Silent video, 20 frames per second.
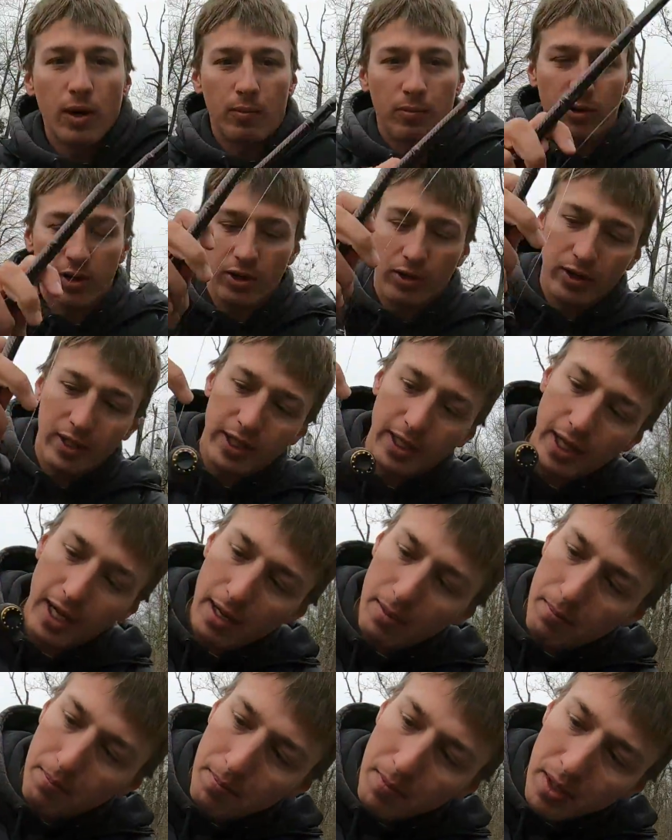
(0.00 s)
I'm reeling it
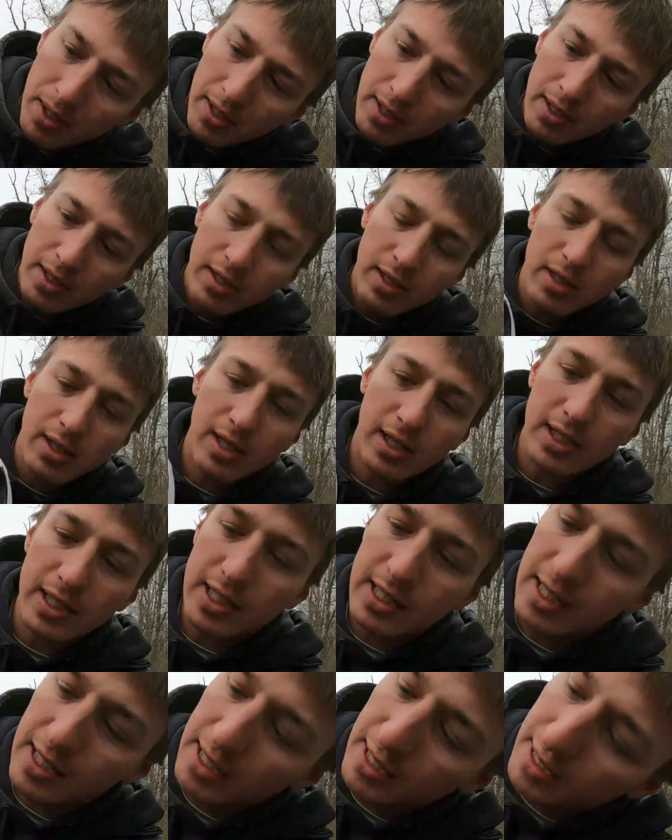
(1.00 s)
up. You can
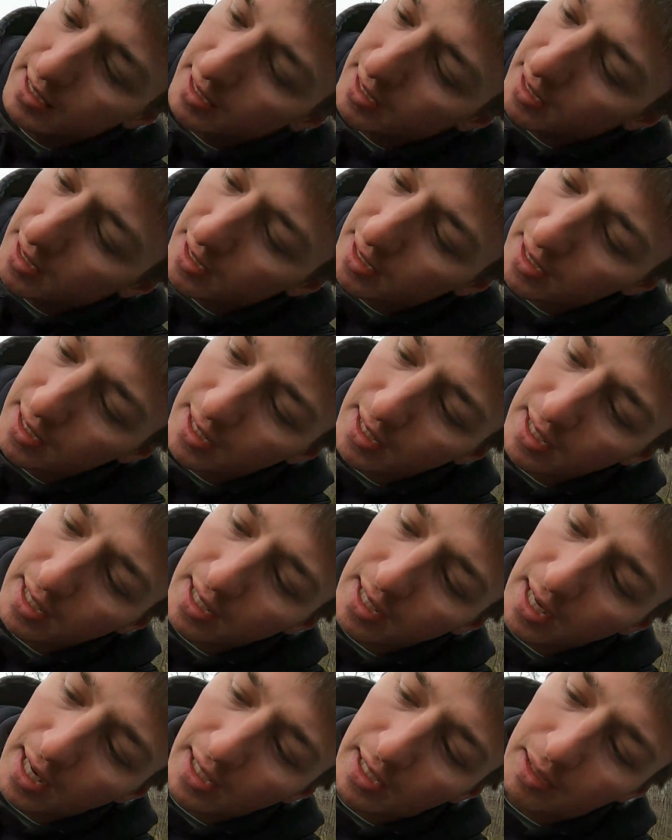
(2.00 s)
see
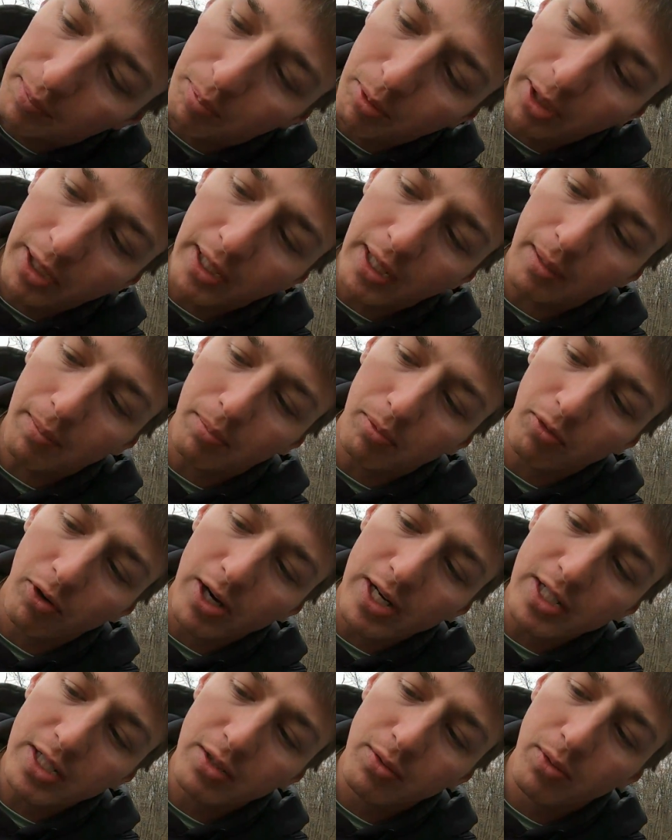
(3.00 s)
I bring it up
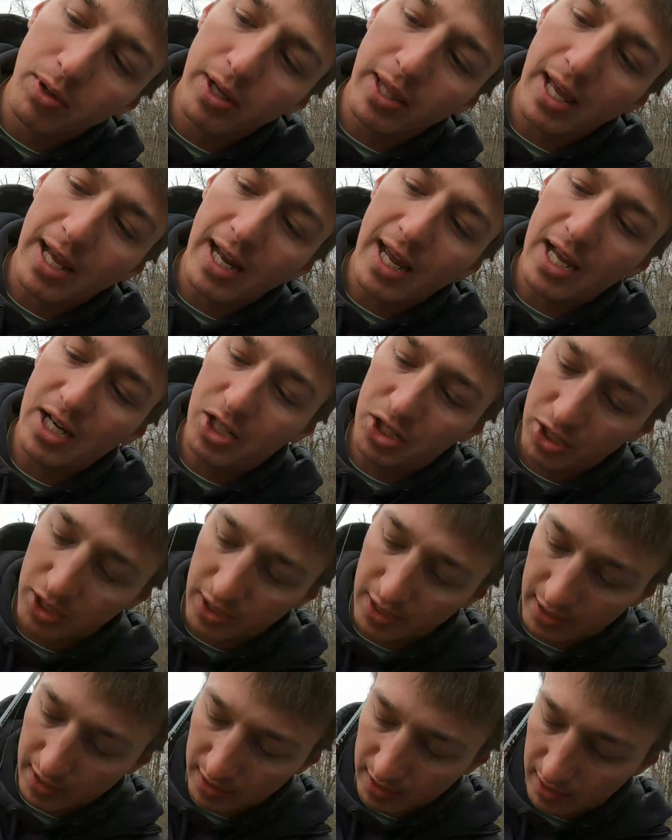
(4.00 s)
right to where that edge
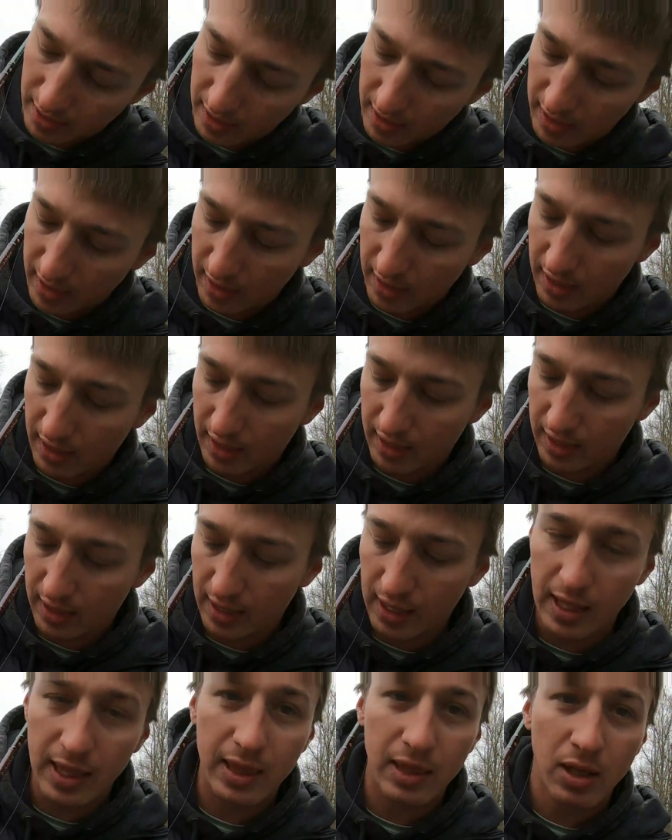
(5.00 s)
is.
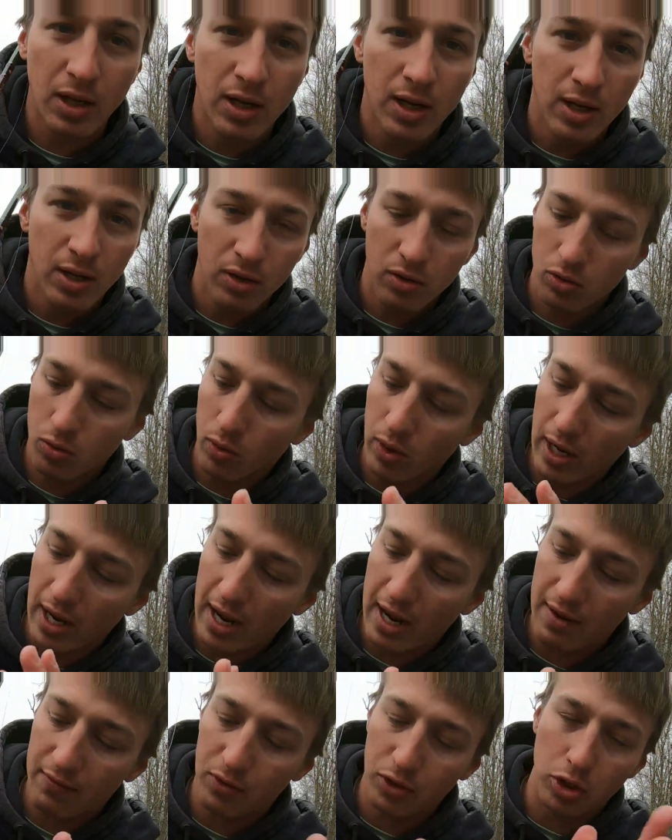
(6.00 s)
You want to
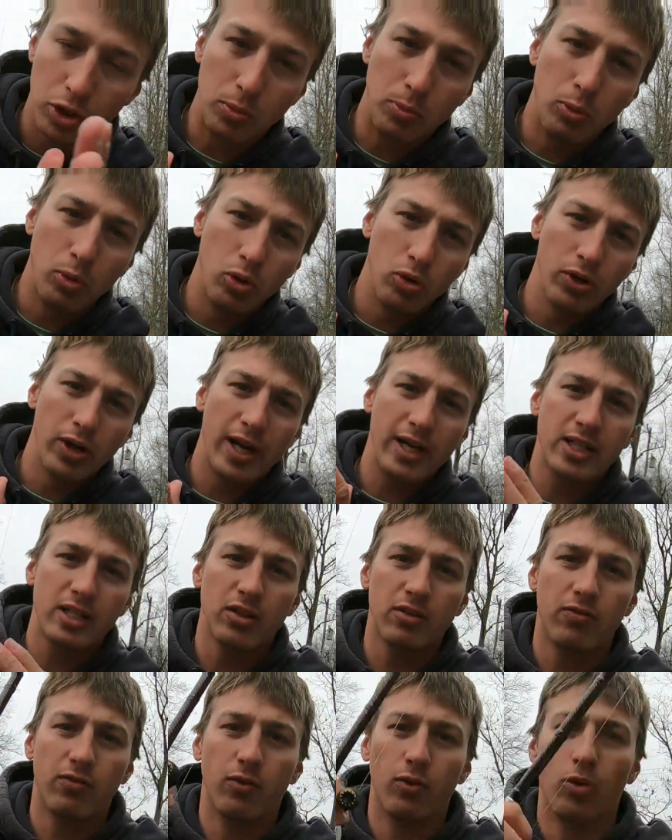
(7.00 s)
have your spool nice
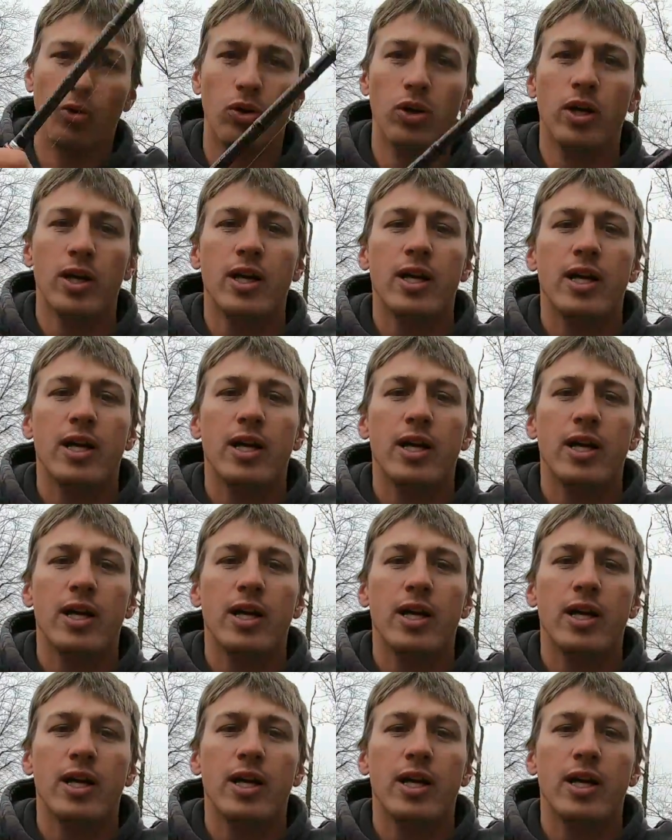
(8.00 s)
and full,